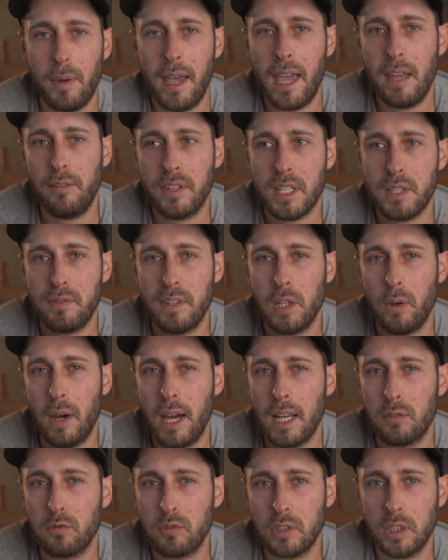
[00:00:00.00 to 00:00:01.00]
In my head for this video,
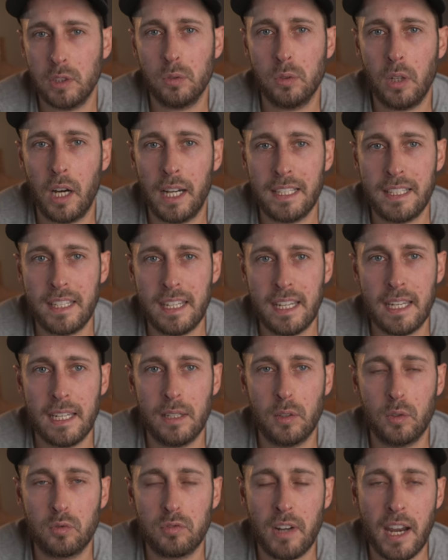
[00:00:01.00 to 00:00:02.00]
I had a real
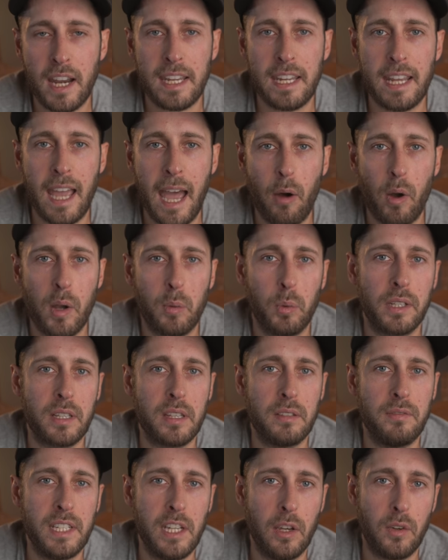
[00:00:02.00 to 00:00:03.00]
idea already how I
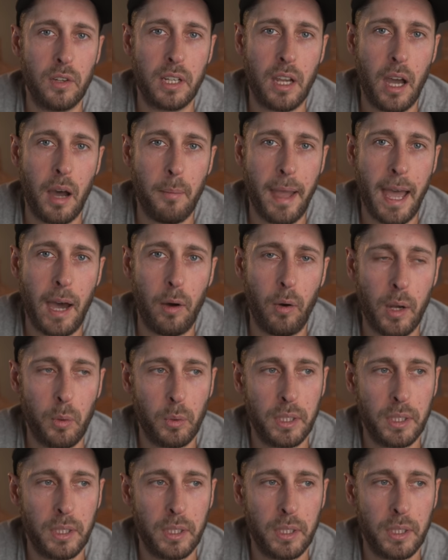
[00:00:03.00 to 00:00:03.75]
wanted the video to come out.